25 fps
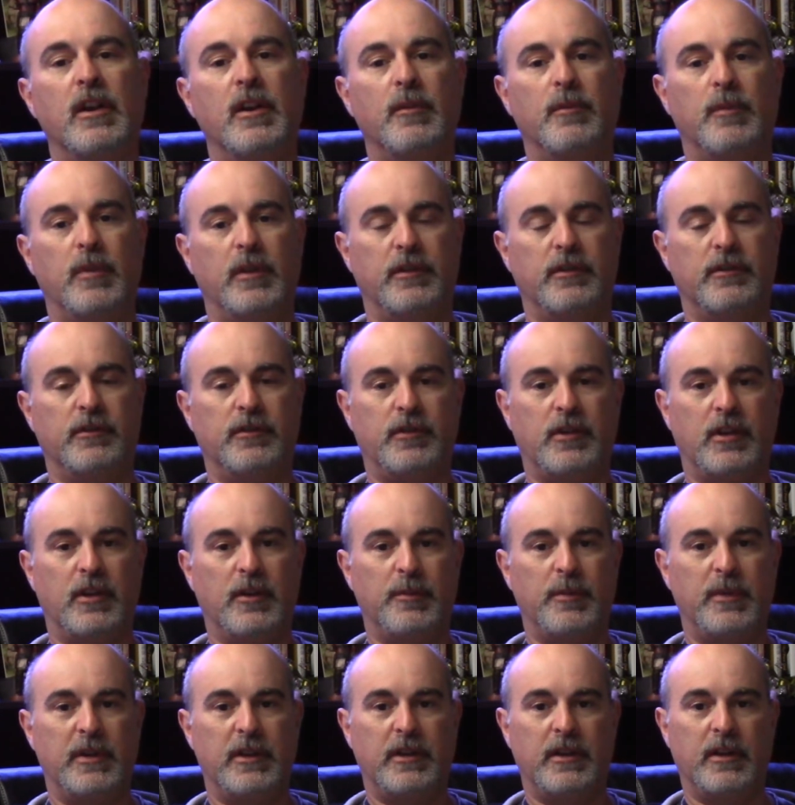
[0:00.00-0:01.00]
But there's going to
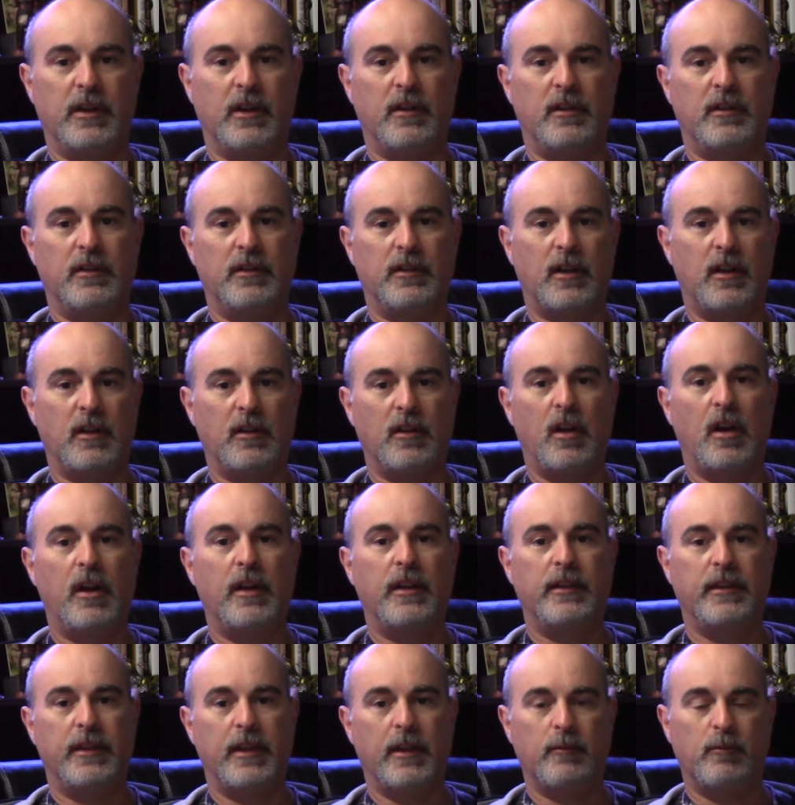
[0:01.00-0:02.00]
be a
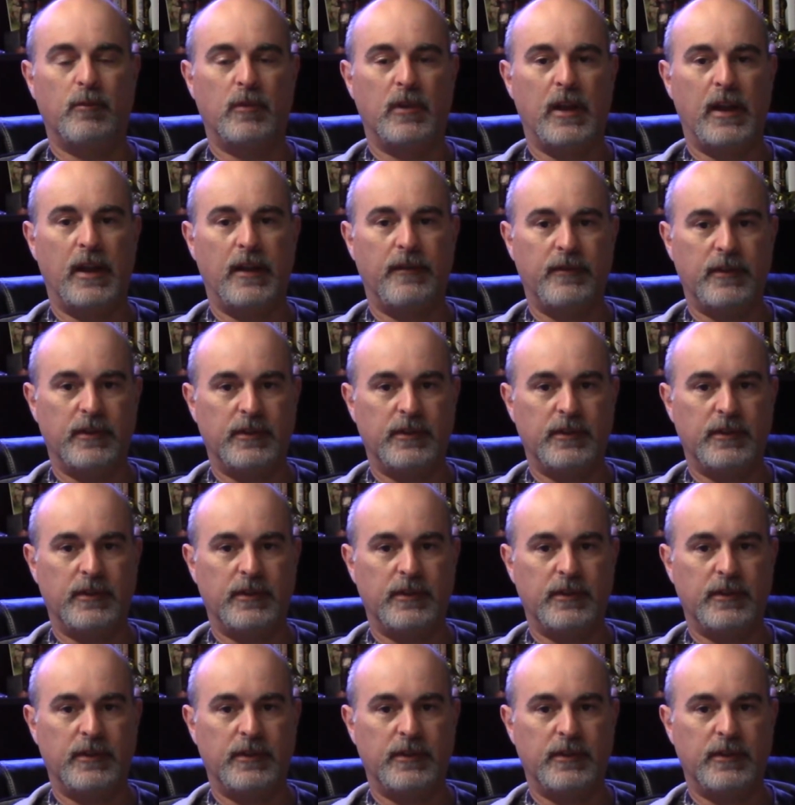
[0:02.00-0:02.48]
lot that will have